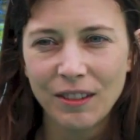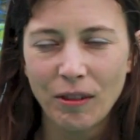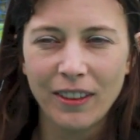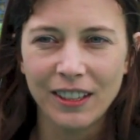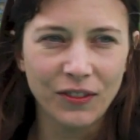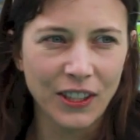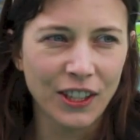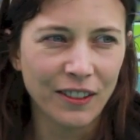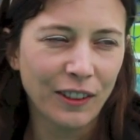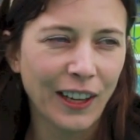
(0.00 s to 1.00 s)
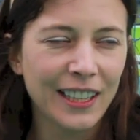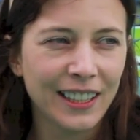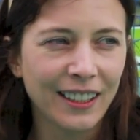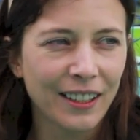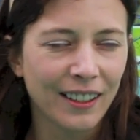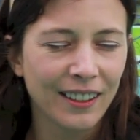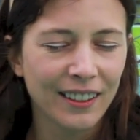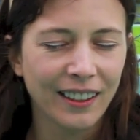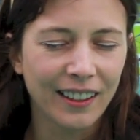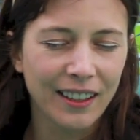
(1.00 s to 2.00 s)
with this vision of creating
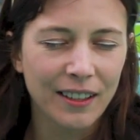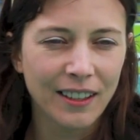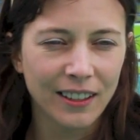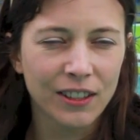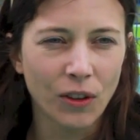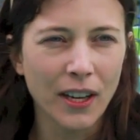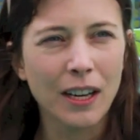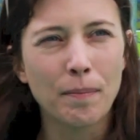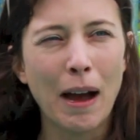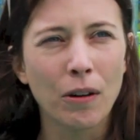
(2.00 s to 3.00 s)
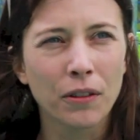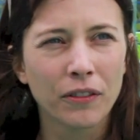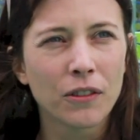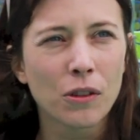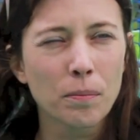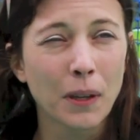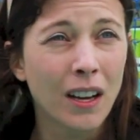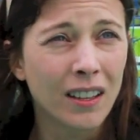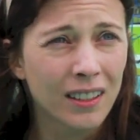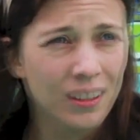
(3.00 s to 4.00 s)
a sonic mouth for a plant.